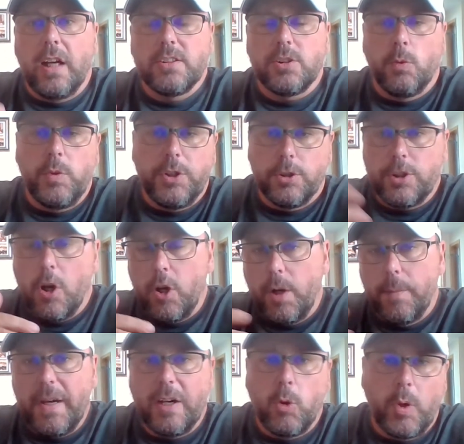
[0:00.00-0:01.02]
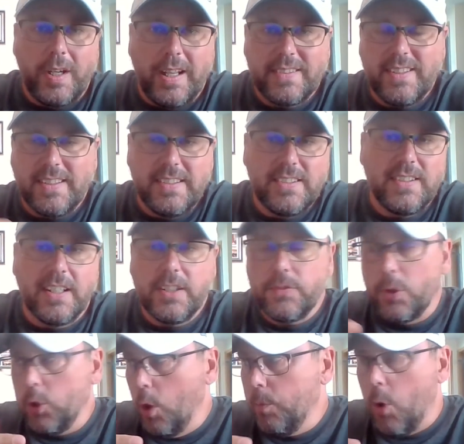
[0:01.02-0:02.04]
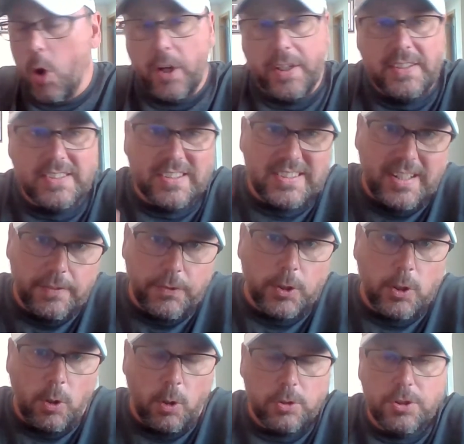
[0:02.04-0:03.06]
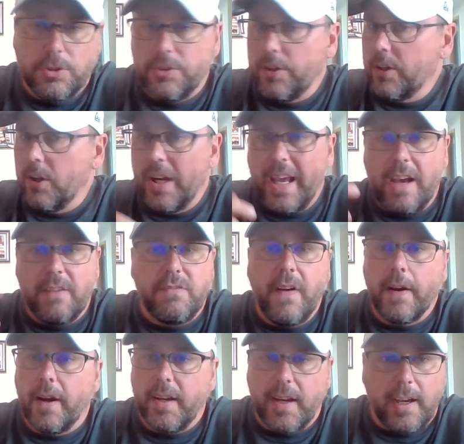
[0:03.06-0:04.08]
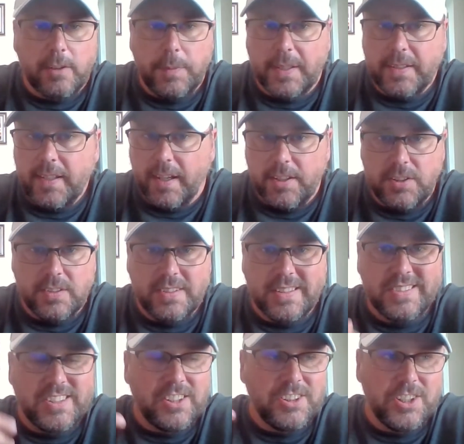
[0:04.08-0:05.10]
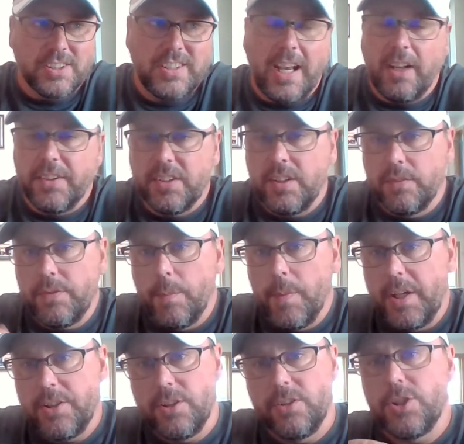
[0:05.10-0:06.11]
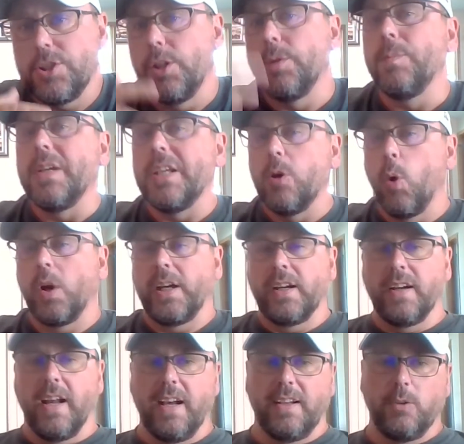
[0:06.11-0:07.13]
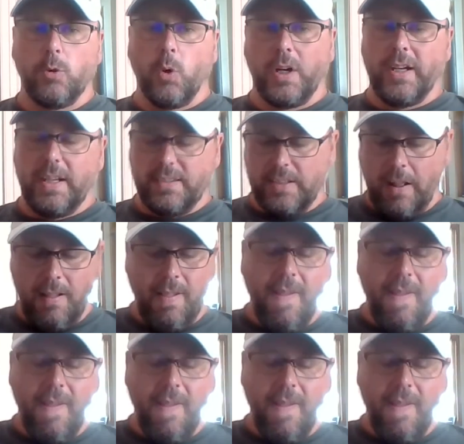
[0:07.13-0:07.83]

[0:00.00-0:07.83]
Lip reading: So when you're talking about organizing these things for global audiences, different cultures are going to have varying expectations as to just how this information should be organized.